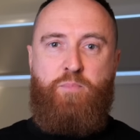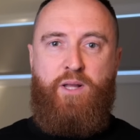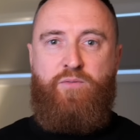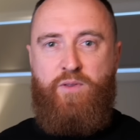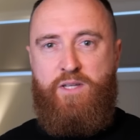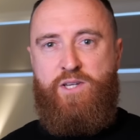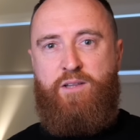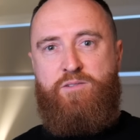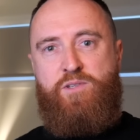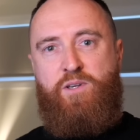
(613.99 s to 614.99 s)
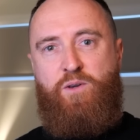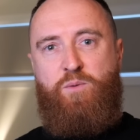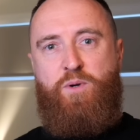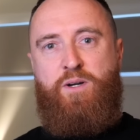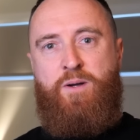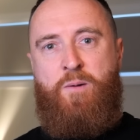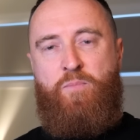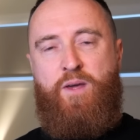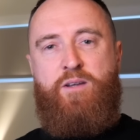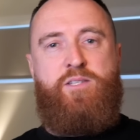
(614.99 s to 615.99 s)
playfully challenging humor
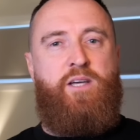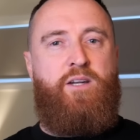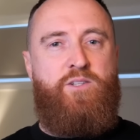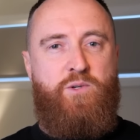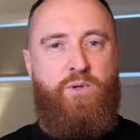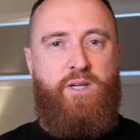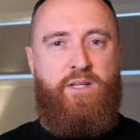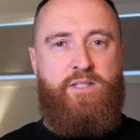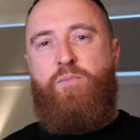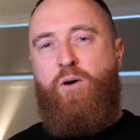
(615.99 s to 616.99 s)
and I started doing it,